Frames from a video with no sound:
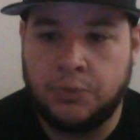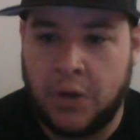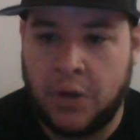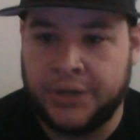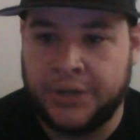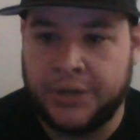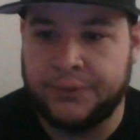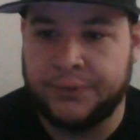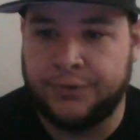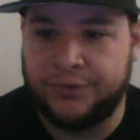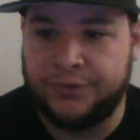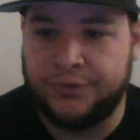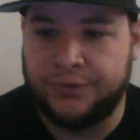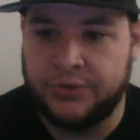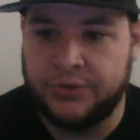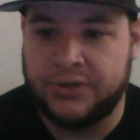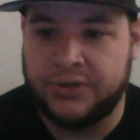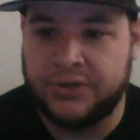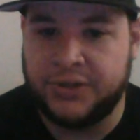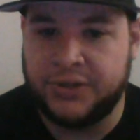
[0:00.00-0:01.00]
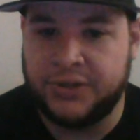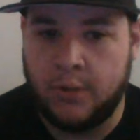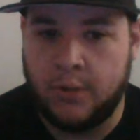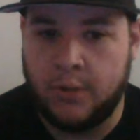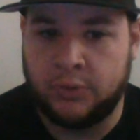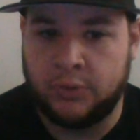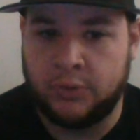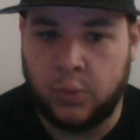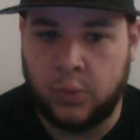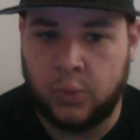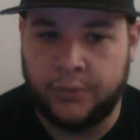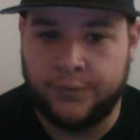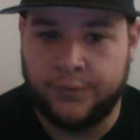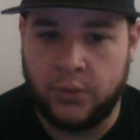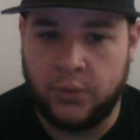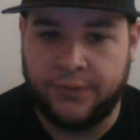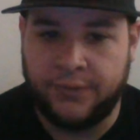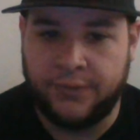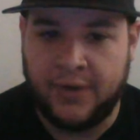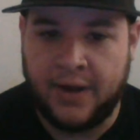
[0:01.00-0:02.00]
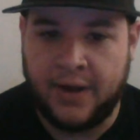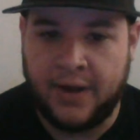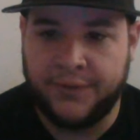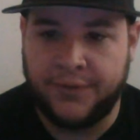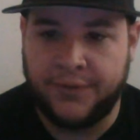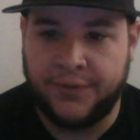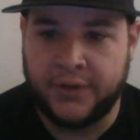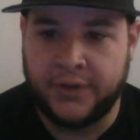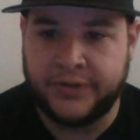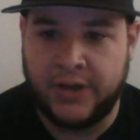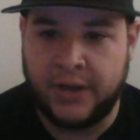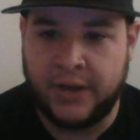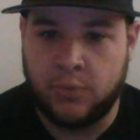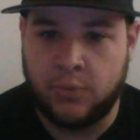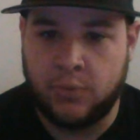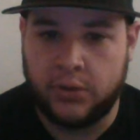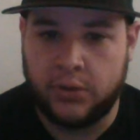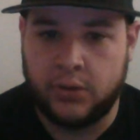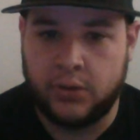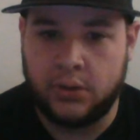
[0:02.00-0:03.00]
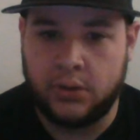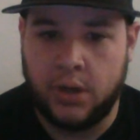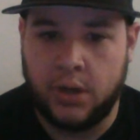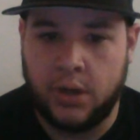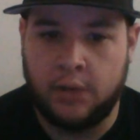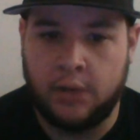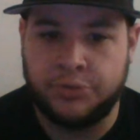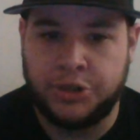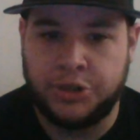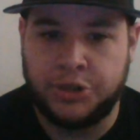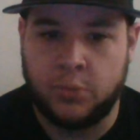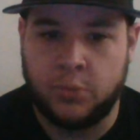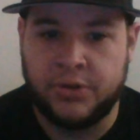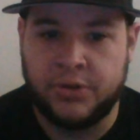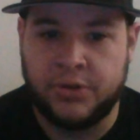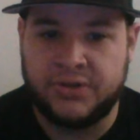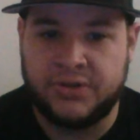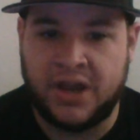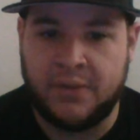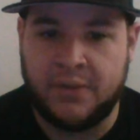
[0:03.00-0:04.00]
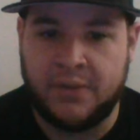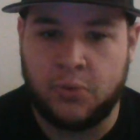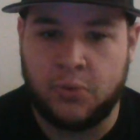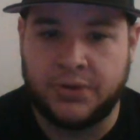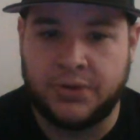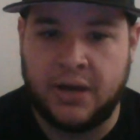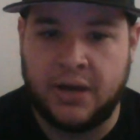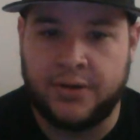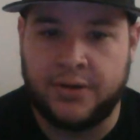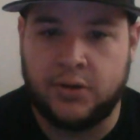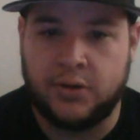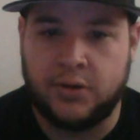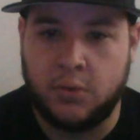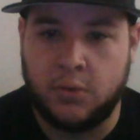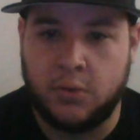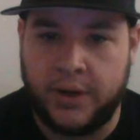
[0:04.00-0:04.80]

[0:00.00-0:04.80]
Ronda refuses to go up to 145 to fight Cyborg. She wants Cyborg down at her